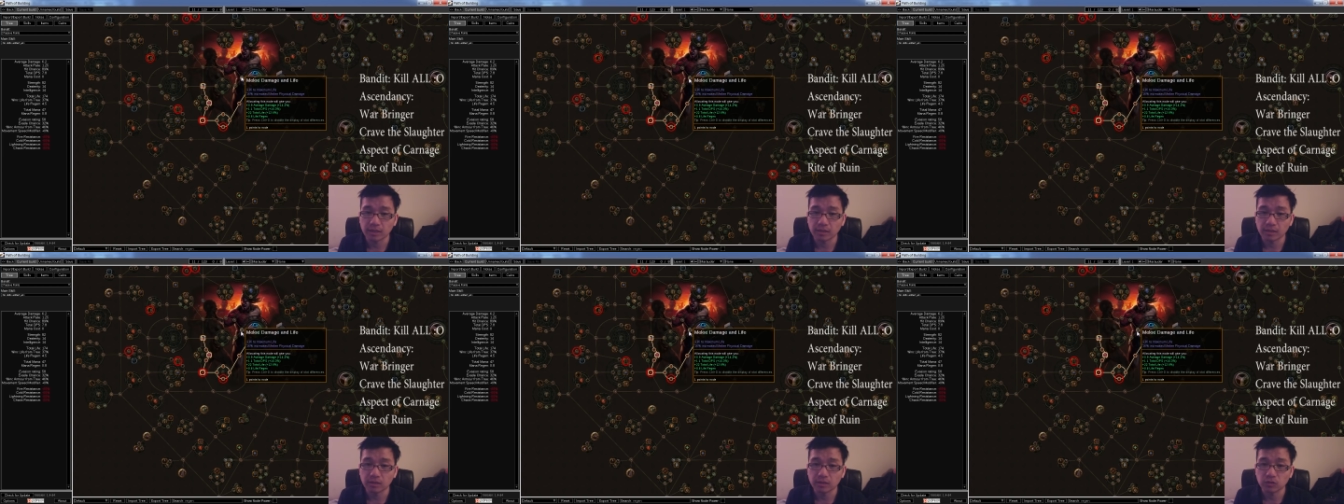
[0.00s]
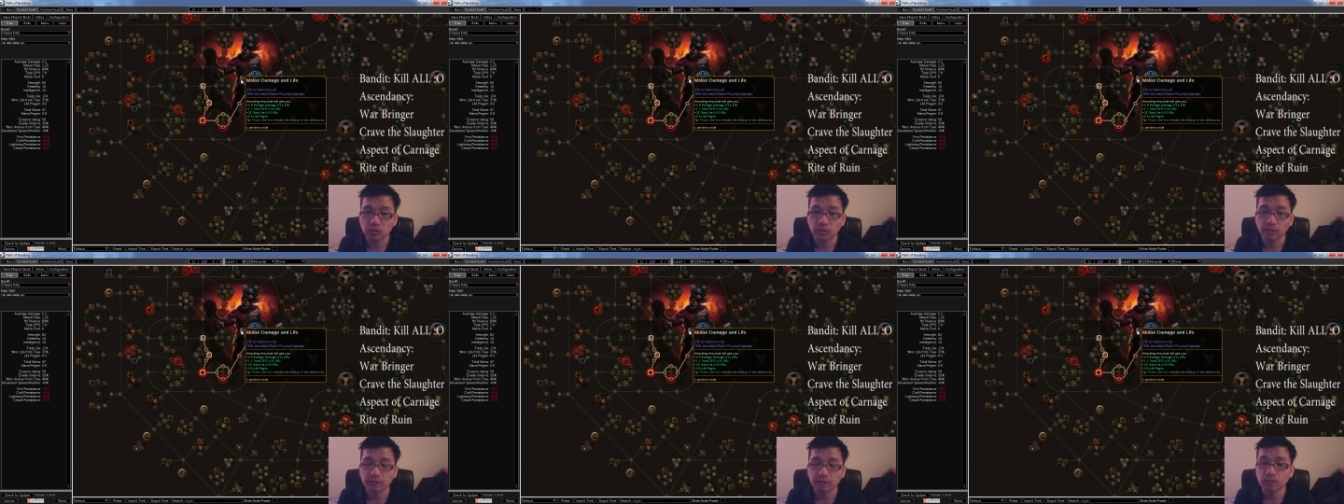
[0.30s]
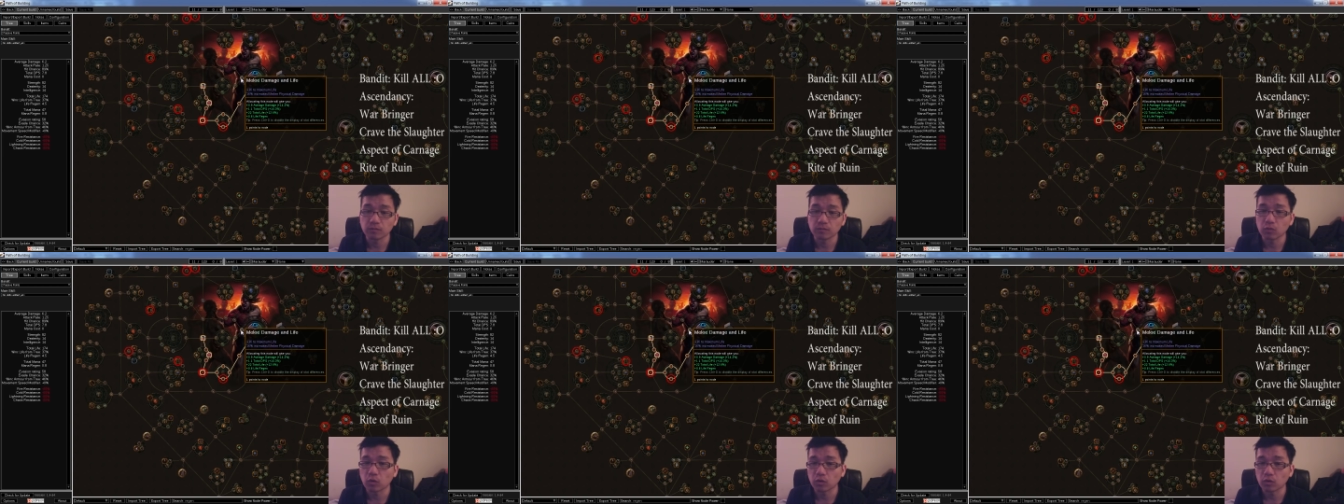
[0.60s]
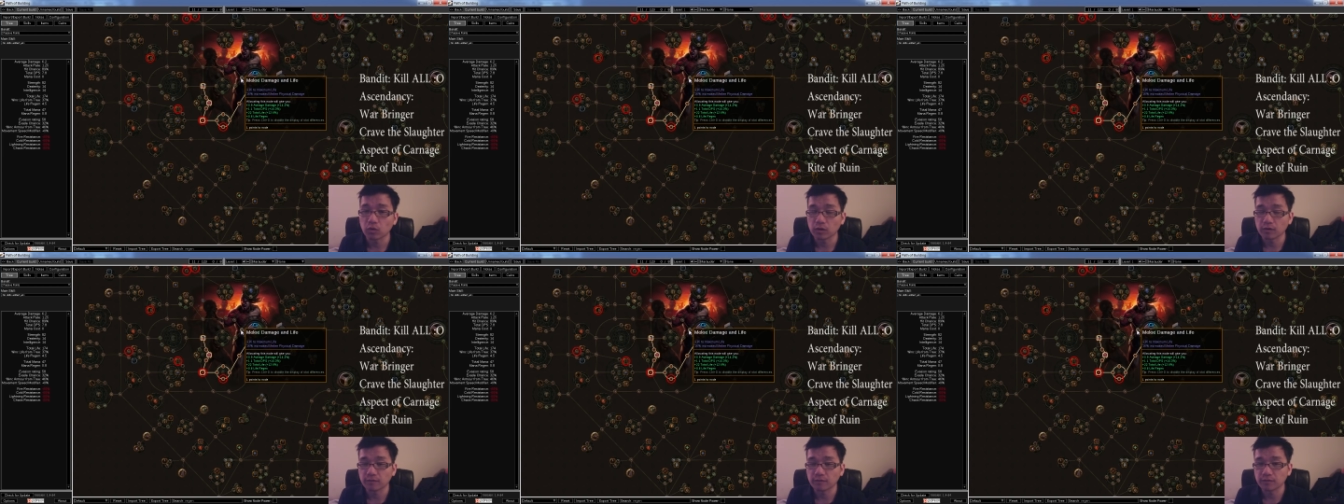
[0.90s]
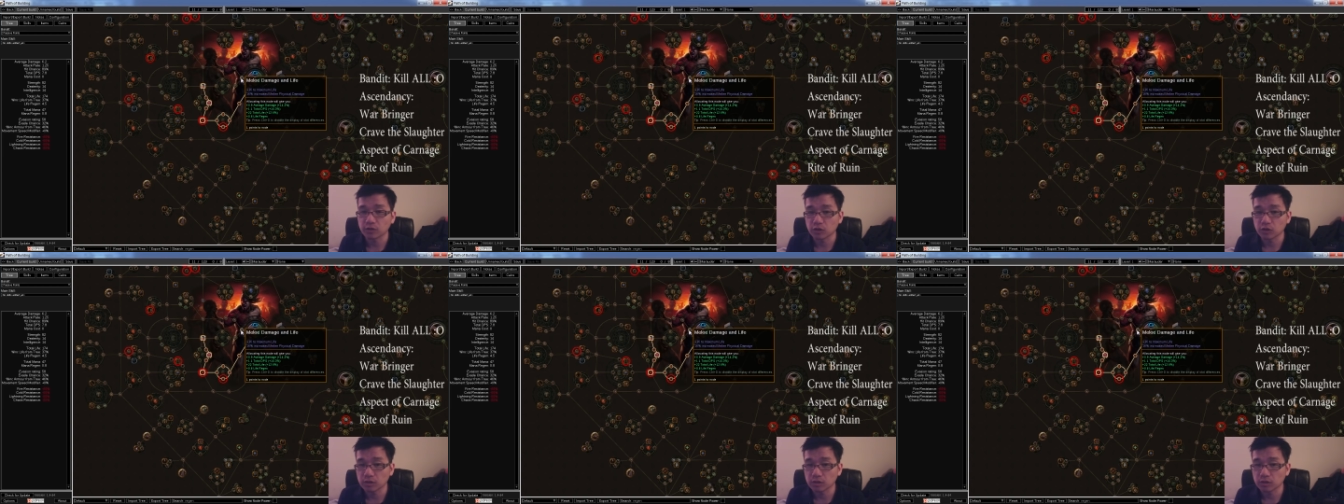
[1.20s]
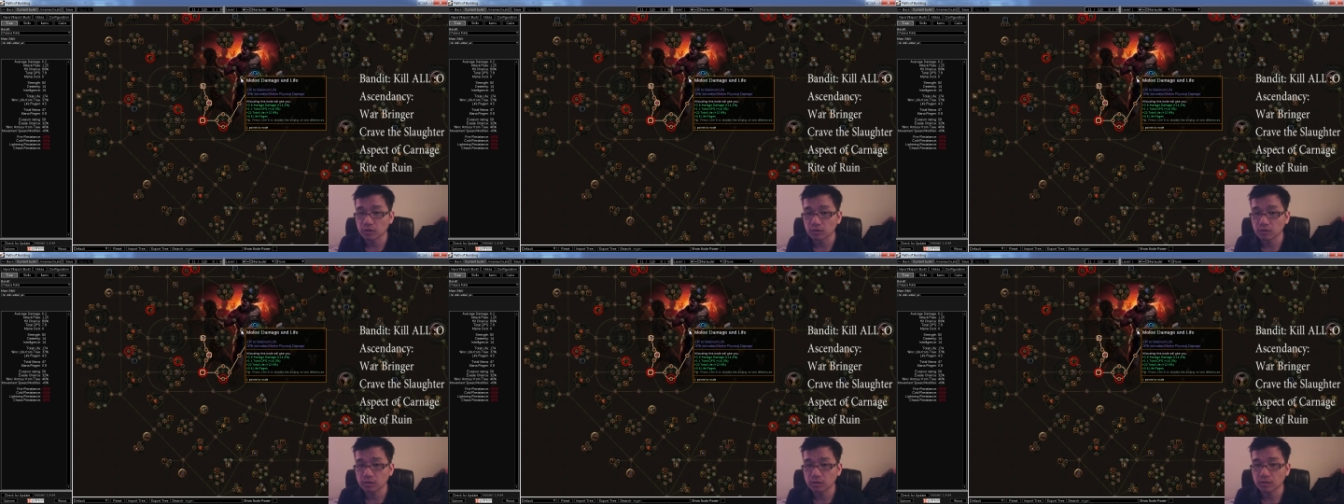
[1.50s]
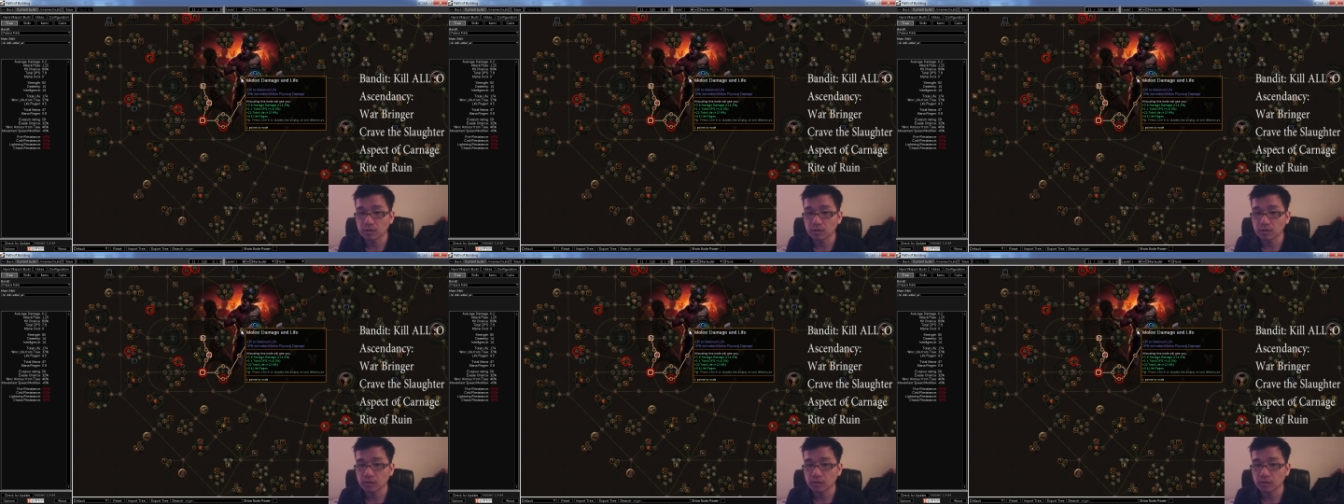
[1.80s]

It's one of the more efficient nodes